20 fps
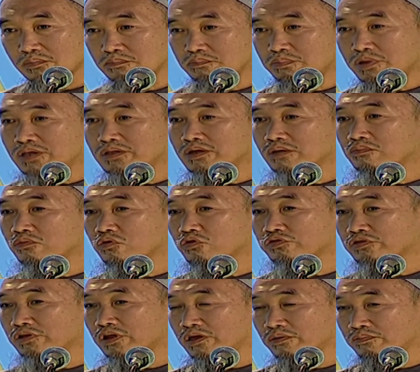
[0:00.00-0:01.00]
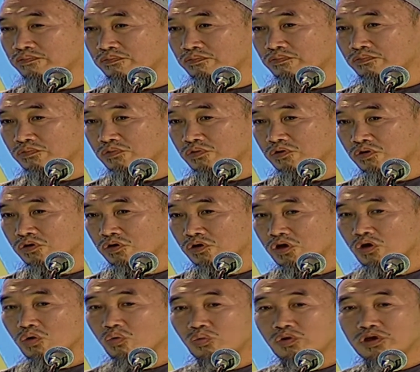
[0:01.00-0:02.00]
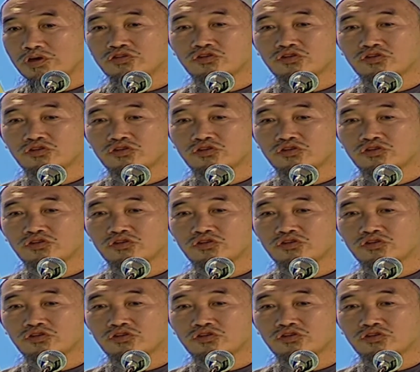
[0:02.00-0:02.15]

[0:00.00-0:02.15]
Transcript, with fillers: being a Muslim, we